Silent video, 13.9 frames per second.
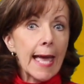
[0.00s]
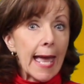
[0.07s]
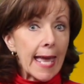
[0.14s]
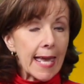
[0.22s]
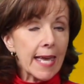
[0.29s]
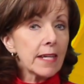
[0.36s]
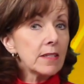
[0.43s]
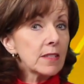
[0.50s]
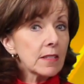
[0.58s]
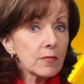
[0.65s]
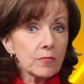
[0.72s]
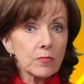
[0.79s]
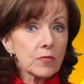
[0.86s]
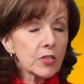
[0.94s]
and
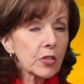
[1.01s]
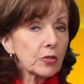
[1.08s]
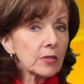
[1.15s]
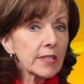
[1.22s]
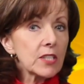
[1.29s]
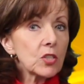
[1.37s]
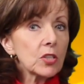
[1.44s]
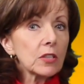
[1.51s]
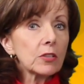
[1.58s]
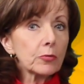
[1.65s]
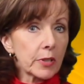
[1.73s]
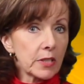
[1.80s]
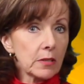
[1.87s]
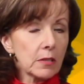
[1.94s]
certainly
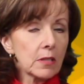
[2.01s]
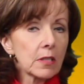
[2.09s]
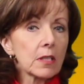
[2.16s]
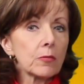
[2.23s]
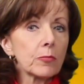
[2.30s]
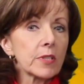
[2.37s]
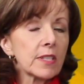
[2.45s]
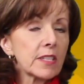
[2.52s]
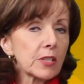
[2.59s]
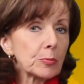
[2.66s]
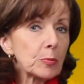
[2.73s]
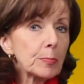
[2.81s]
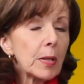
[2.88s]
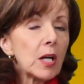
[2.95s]
children with
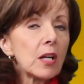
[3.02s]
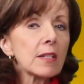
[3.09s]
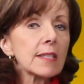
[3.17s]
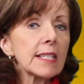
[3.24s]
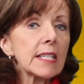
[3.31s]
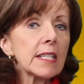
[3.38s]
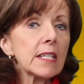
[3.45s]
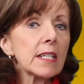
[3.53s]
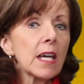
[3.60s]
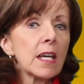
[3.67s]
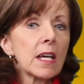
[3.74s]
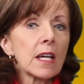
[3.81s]
cerebral palsy,